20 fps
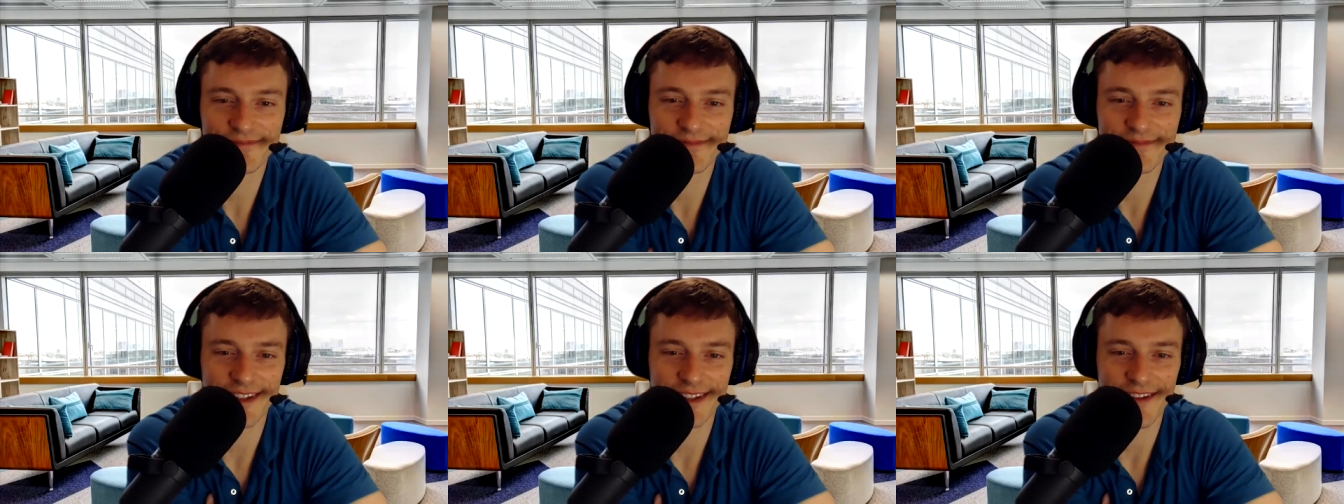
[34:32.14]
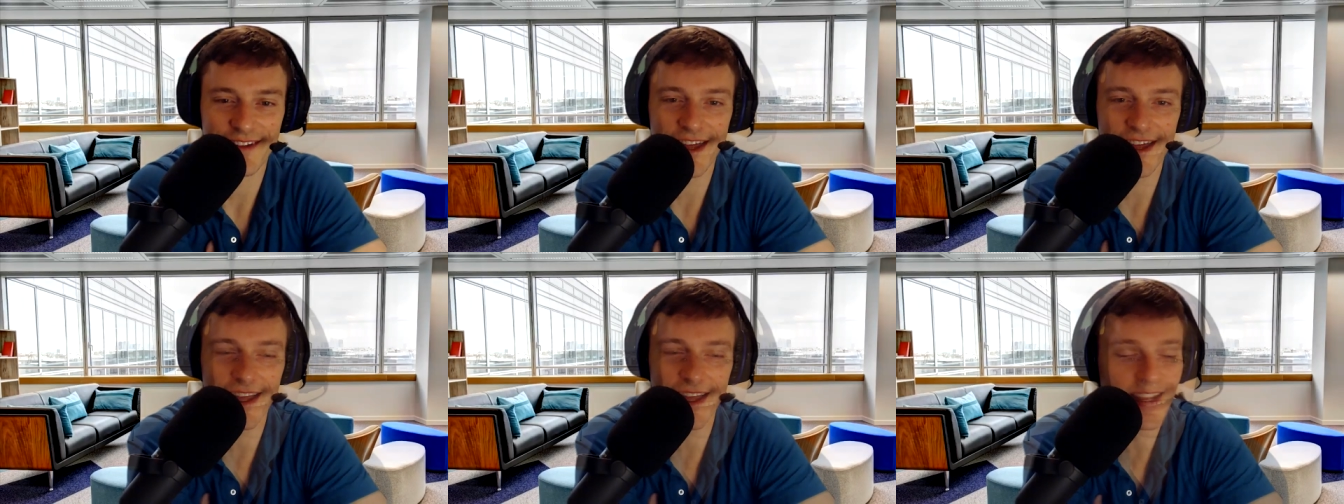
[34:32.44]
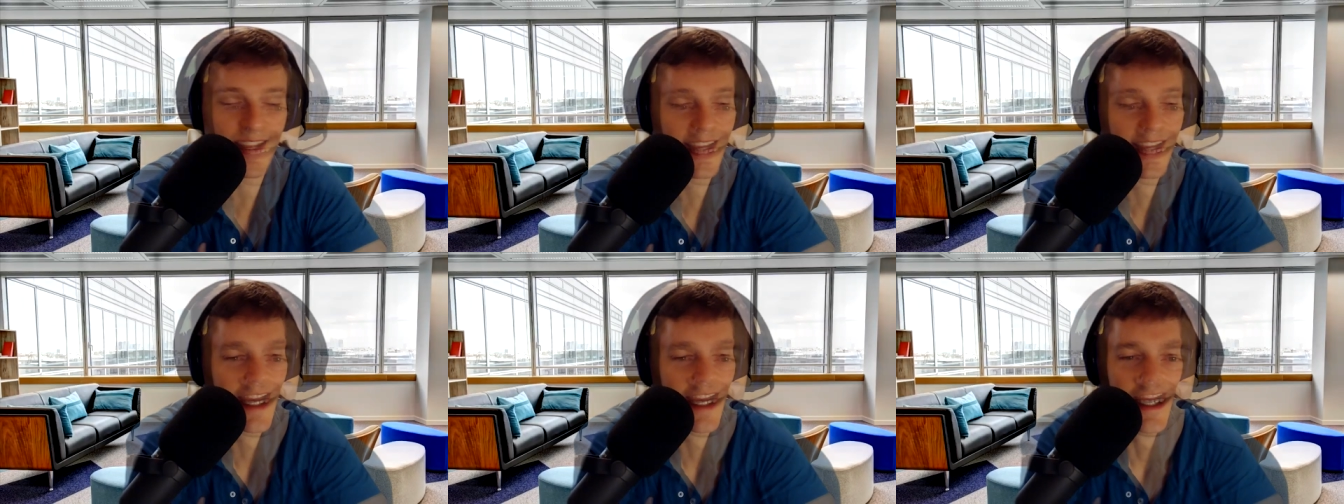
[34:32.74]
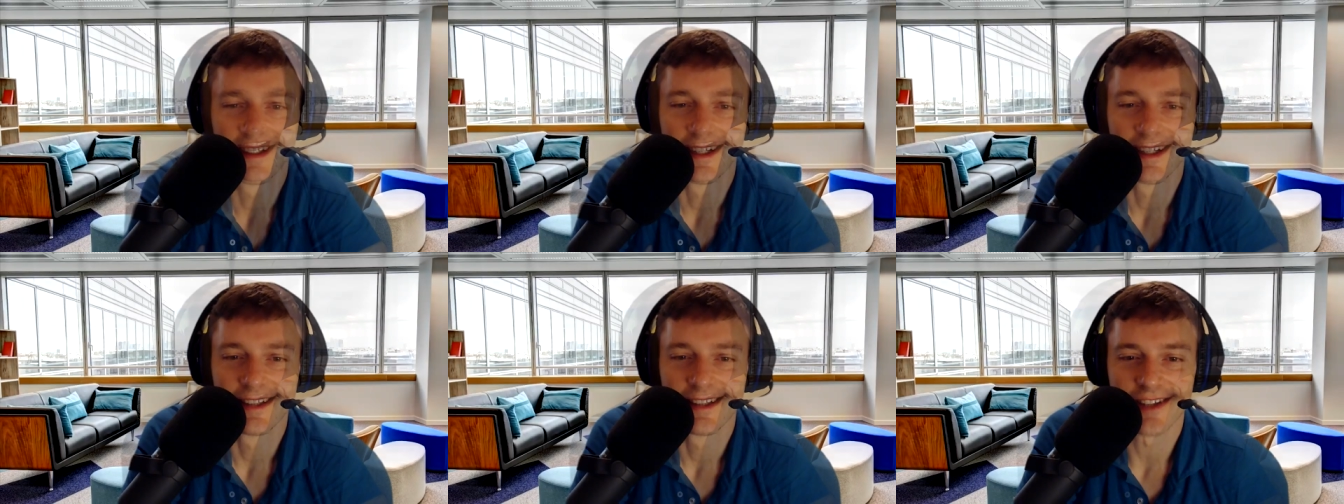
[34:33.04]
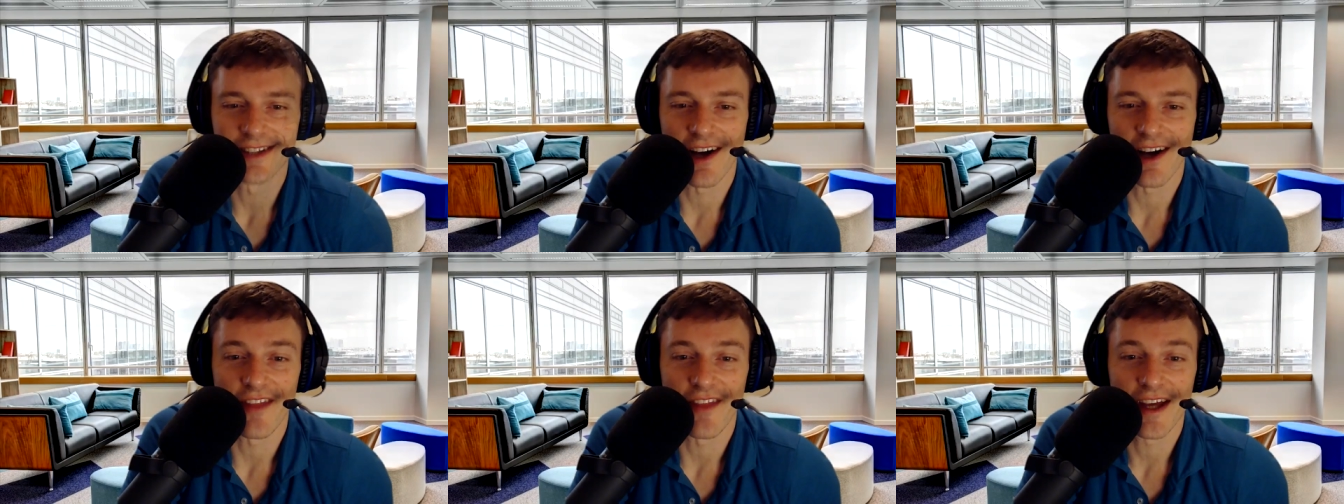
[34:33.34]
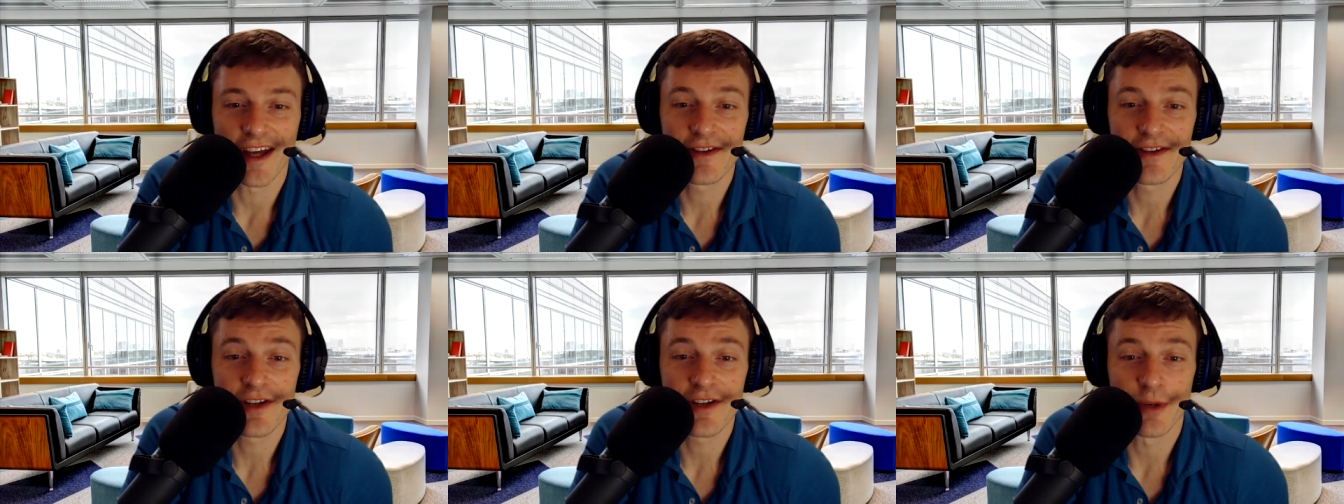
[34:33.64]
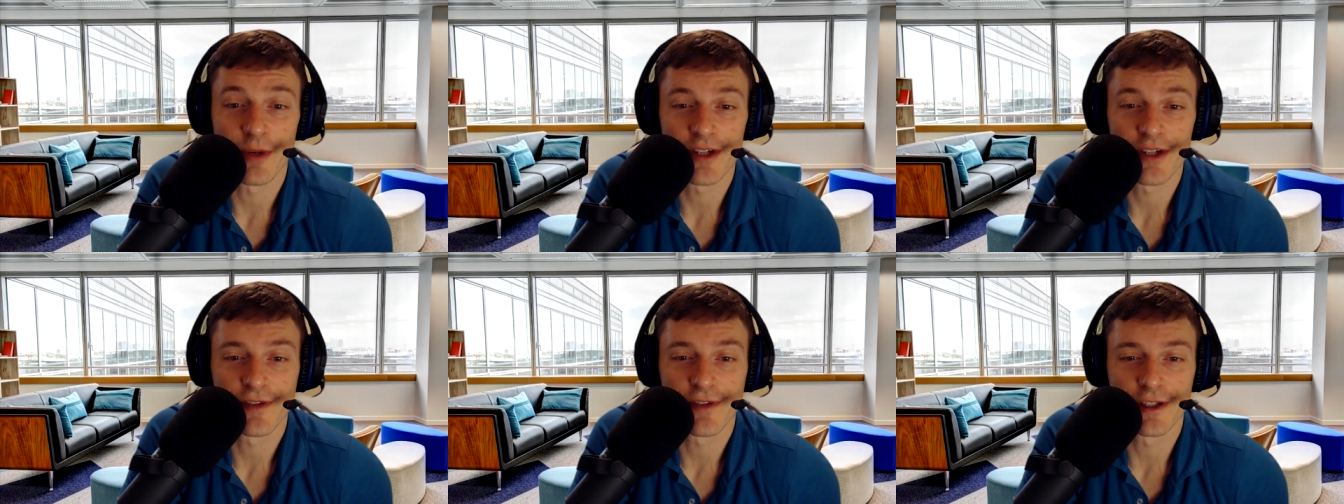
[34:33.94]
Love that. John, thank you so
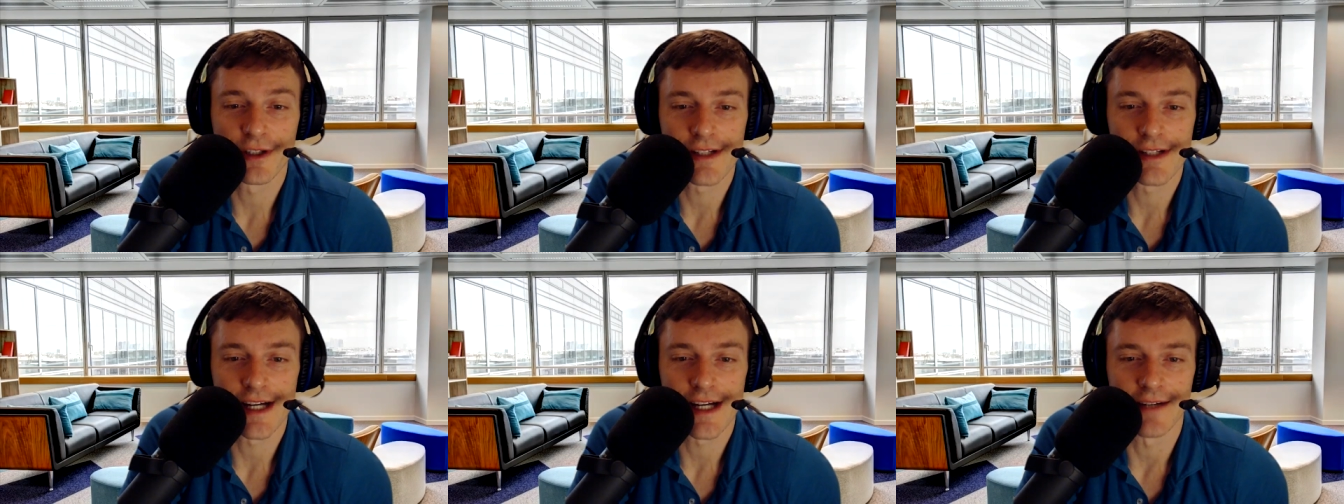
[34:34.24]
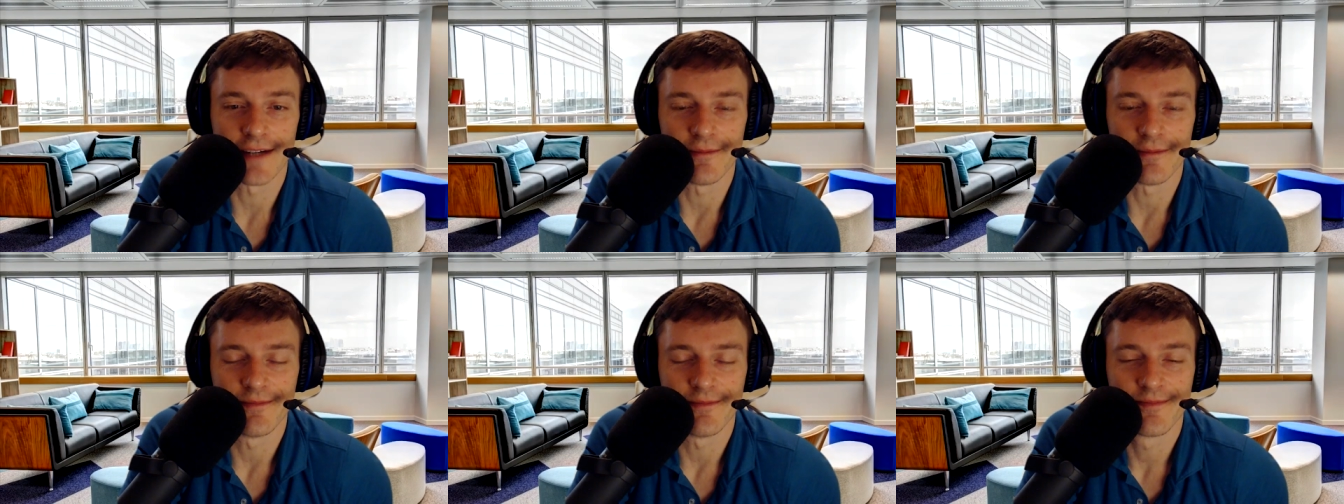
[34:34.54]
much for your time.